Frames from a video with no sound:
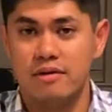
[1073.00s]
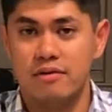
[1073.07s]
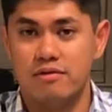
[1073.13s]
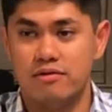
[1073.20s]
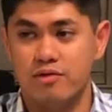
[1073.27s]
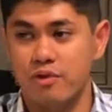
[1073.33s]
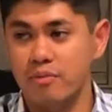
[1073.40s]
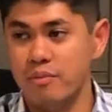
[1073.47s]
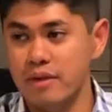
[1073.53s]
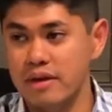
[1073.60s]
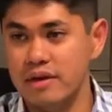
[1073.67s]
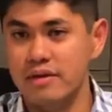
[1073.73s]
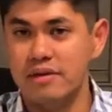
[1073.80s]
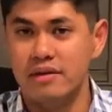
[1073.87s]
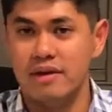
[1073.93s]
For
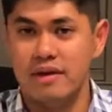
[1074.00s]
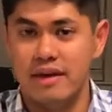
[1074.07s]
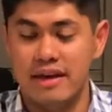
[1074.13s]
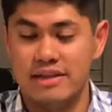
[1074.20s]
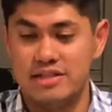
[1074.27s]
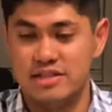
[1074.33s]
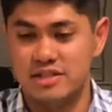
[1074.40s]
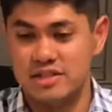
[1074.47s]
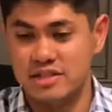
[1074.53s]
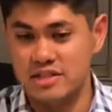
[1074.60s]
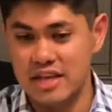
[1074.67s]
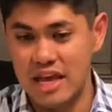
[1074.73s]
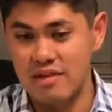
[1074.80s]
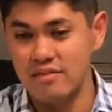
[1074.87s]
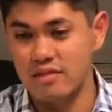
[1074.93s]
me, it's
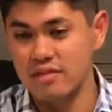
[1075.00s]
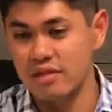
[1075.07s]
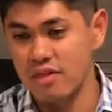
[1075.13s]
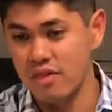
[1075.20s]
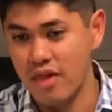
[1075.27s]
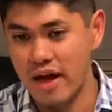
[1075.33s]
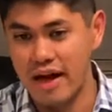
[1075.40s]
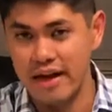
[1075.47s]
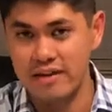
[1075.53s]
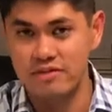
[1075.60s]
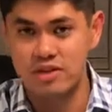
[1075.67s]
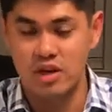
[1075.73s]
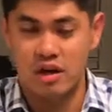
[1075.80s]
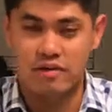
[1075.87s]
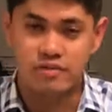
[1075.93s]
saving the
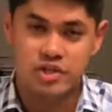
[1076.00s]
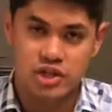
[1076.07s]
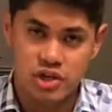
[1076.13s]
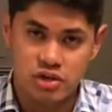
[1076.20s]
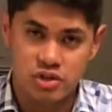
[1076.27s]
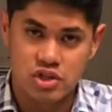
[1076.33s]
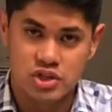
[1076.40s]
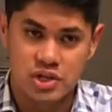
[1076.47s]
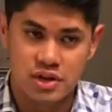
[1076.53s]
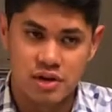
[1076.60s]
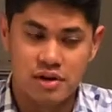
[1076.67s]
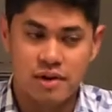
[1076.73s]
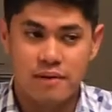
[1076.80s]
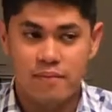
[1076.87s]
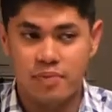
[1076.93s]
lives of children
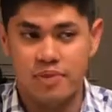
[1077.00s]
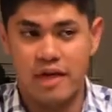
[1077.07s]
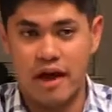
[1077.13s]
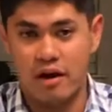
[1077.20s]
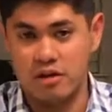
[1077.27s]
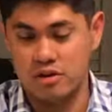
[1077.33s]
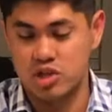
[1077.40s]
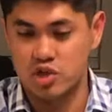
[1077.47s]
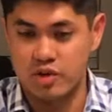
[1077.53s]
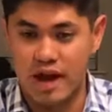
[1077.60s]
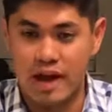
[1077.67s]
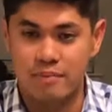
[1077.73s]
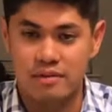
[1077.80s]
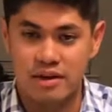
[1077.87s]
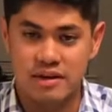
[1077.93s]
that are
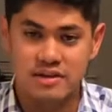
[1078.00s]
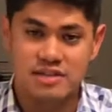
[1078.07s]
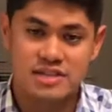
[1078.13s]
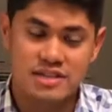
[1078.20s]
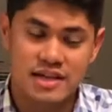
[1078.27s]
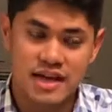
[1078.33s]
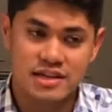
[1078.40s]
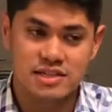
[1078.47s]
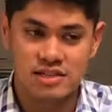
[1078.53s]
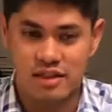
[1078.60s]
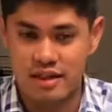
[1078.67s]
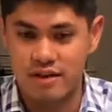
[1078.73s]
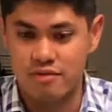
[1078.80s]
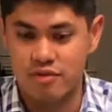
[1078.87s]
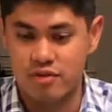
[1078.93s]
trapped in sex
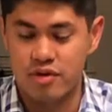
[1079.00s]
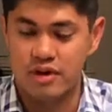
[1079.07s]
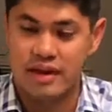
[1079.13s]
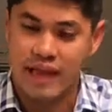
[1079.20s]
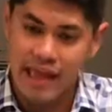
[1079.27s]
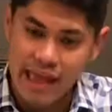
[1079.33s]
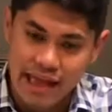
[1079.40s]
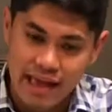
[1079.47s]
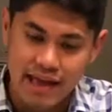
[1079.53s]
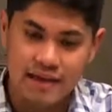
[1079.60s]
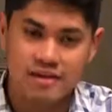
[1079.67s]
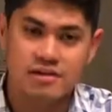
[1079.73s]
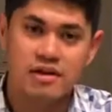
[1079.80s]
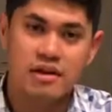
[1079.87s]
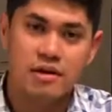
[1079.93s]
slavery
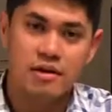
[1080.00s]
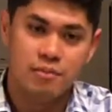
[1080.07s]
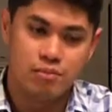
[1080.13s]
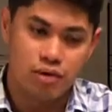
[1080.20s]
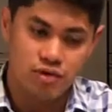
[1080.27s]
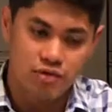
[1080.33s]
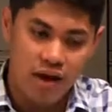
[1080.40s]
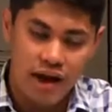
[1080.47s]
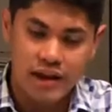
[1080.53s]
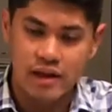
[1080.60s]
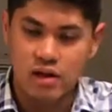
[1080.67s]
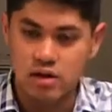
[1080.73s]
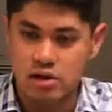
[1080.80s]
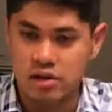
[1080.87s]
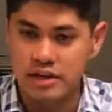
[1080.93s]
and providing
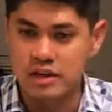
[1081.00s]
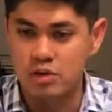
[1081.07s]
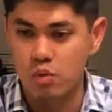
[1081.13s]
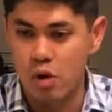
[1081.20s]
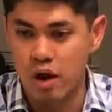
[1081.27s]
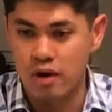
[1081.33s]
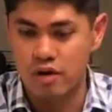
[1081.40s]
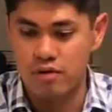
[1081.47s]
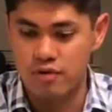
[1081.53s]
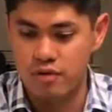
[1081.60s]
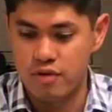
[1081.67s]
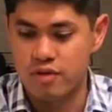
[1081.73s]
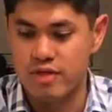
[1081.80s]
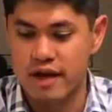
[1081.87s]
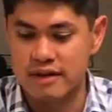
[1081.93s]
clean water for
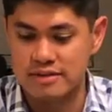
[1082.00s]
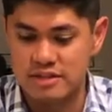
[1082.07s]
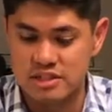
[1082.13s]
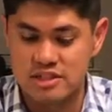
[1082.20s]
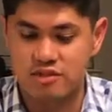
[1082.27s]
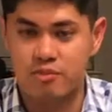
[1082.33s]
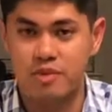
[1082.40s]
thousands of